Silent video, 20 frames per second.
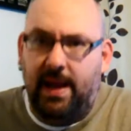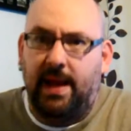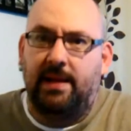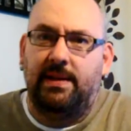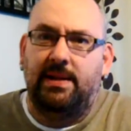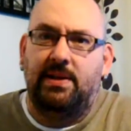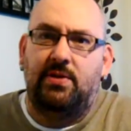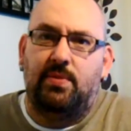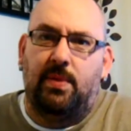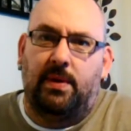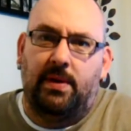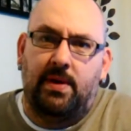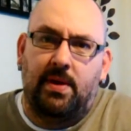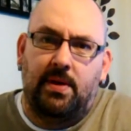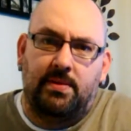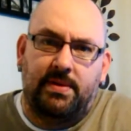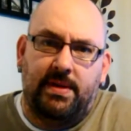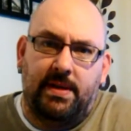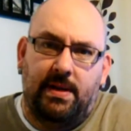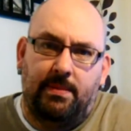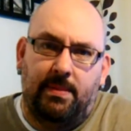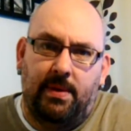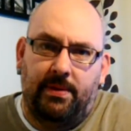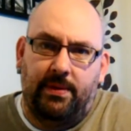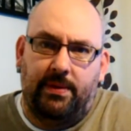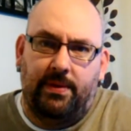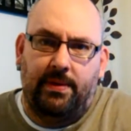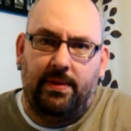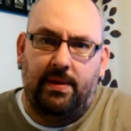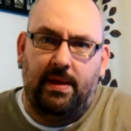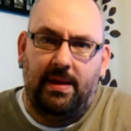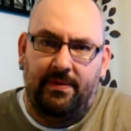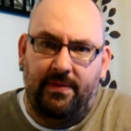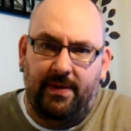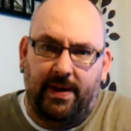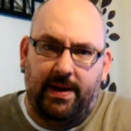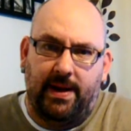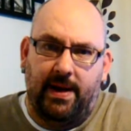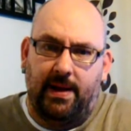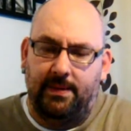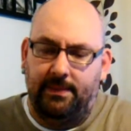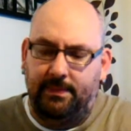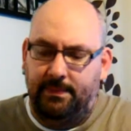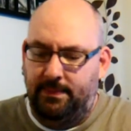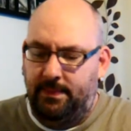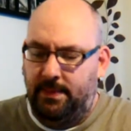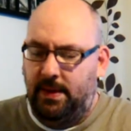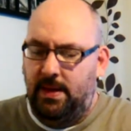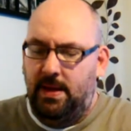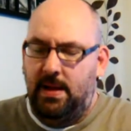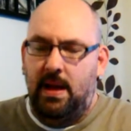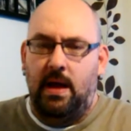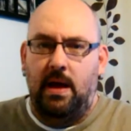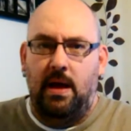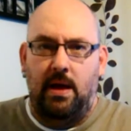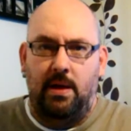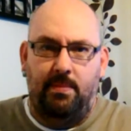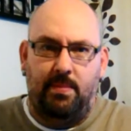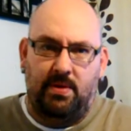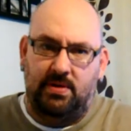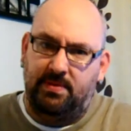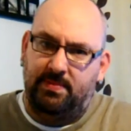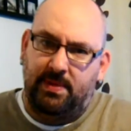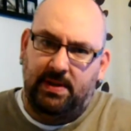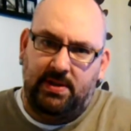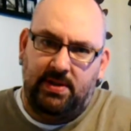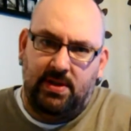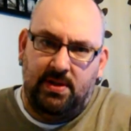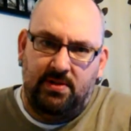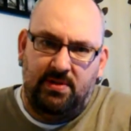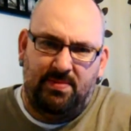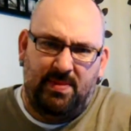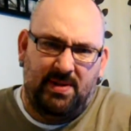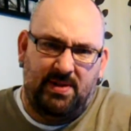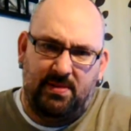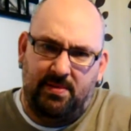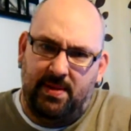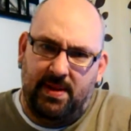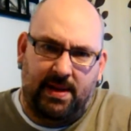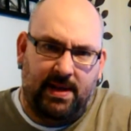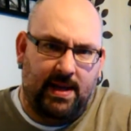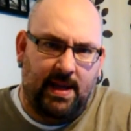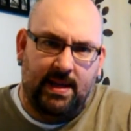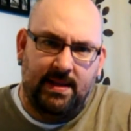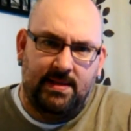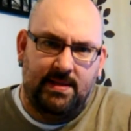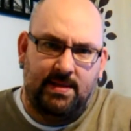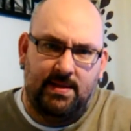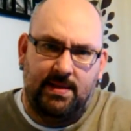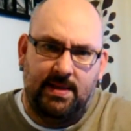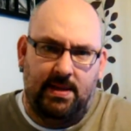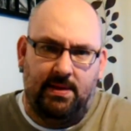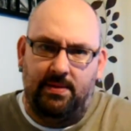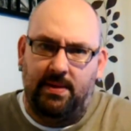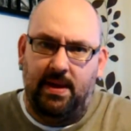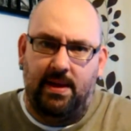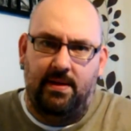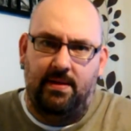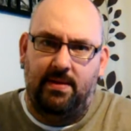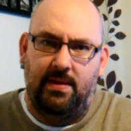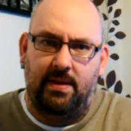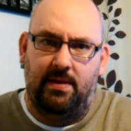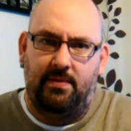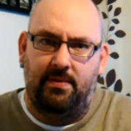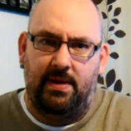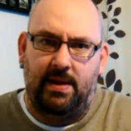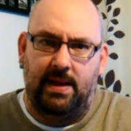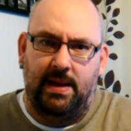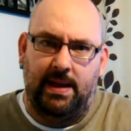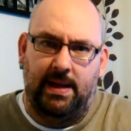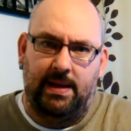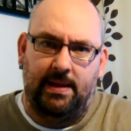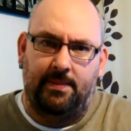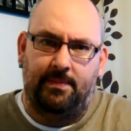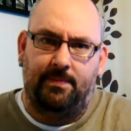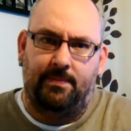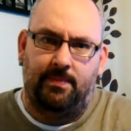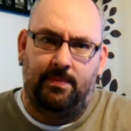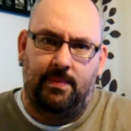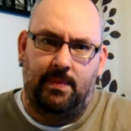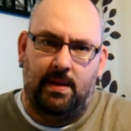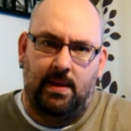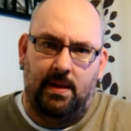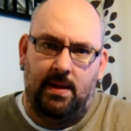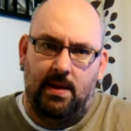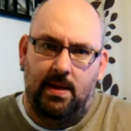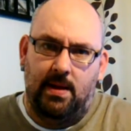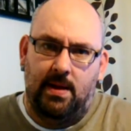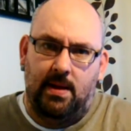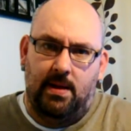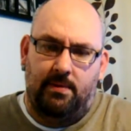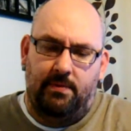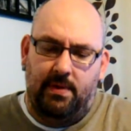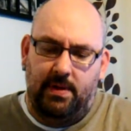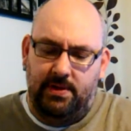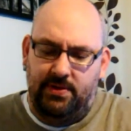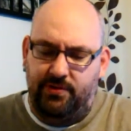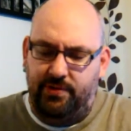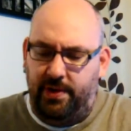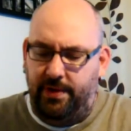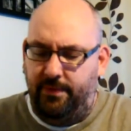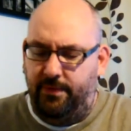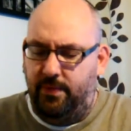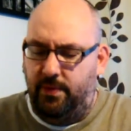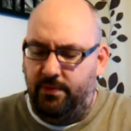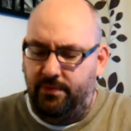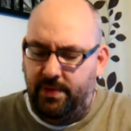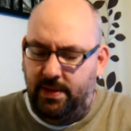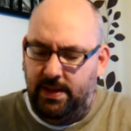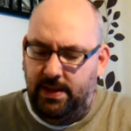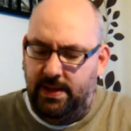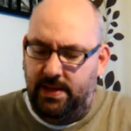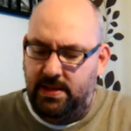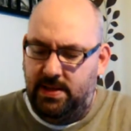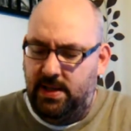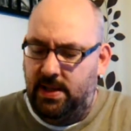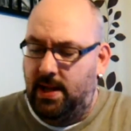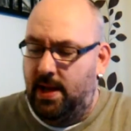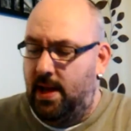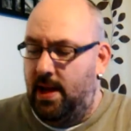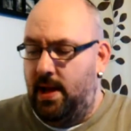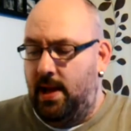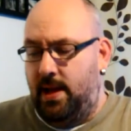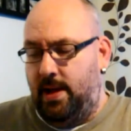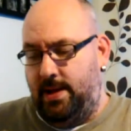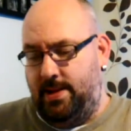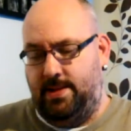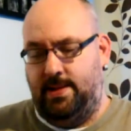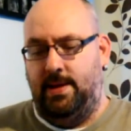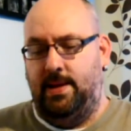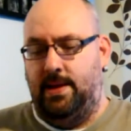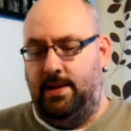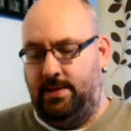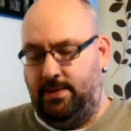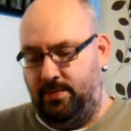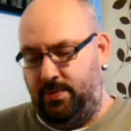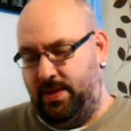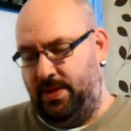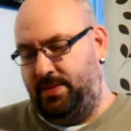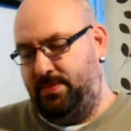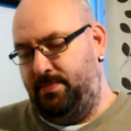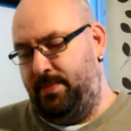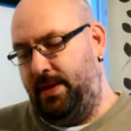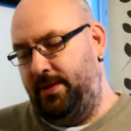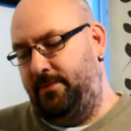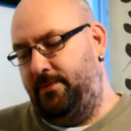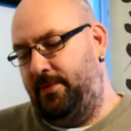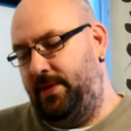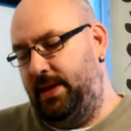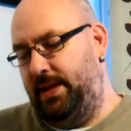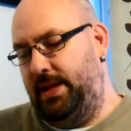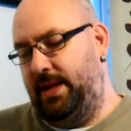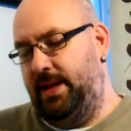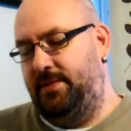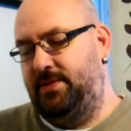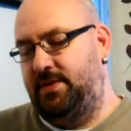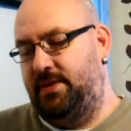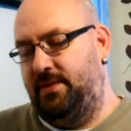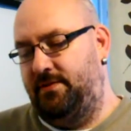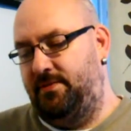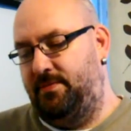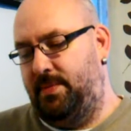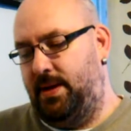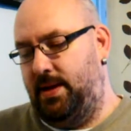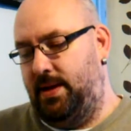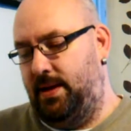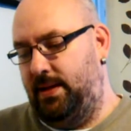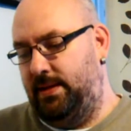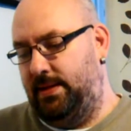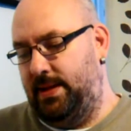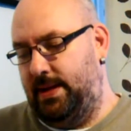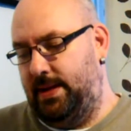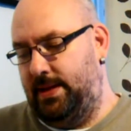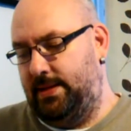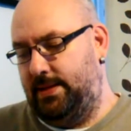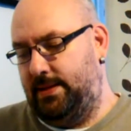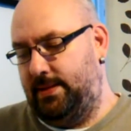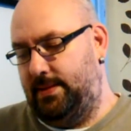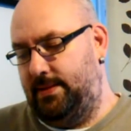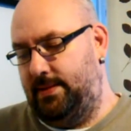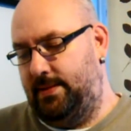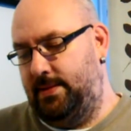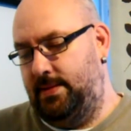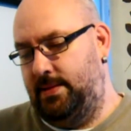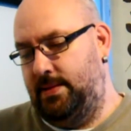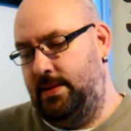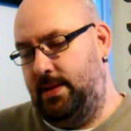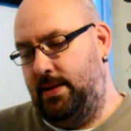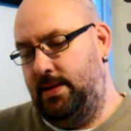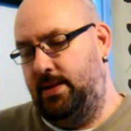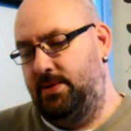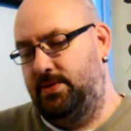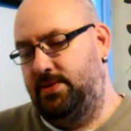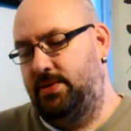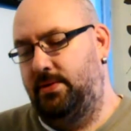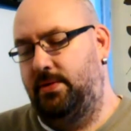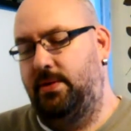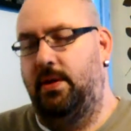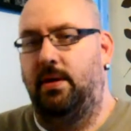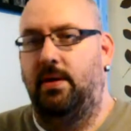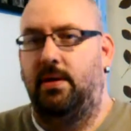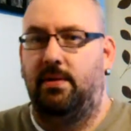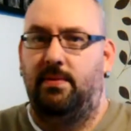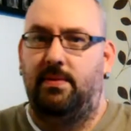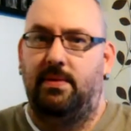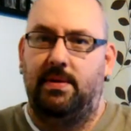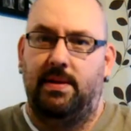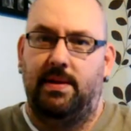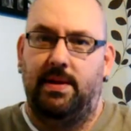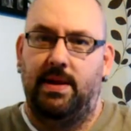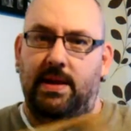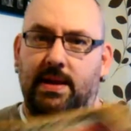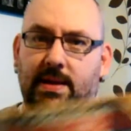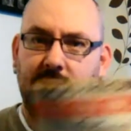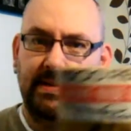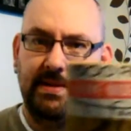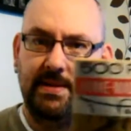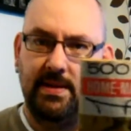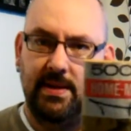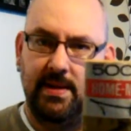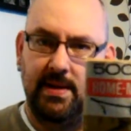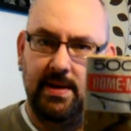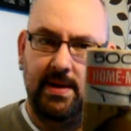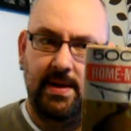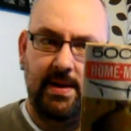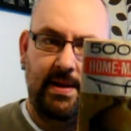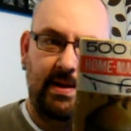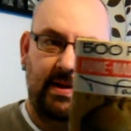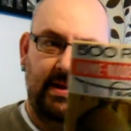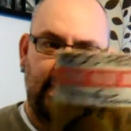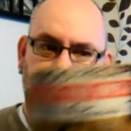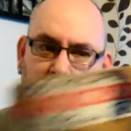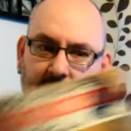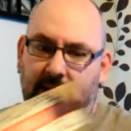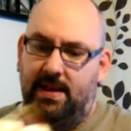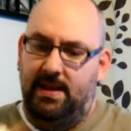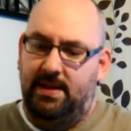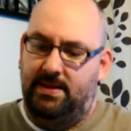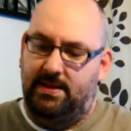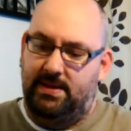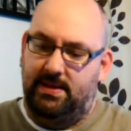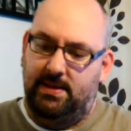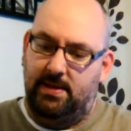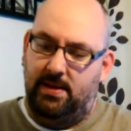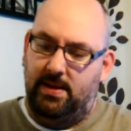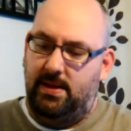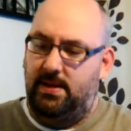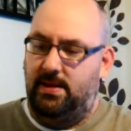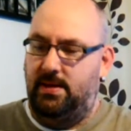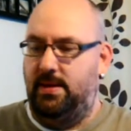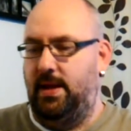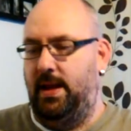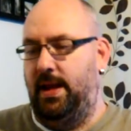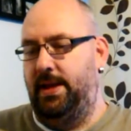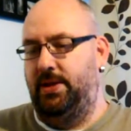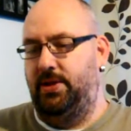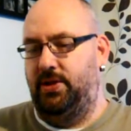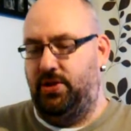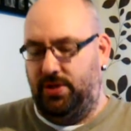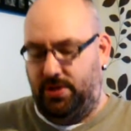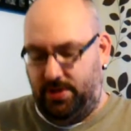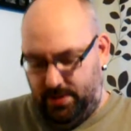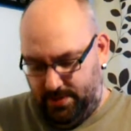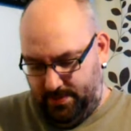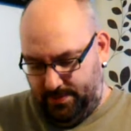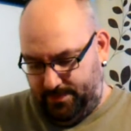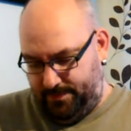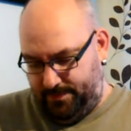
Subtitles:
to get at least one of those in a month if I can, possibly two, especially with the kits. You know, they're really really straightforward, really easy. And with my free gifts off my dad, I also got one of these. It is ancient.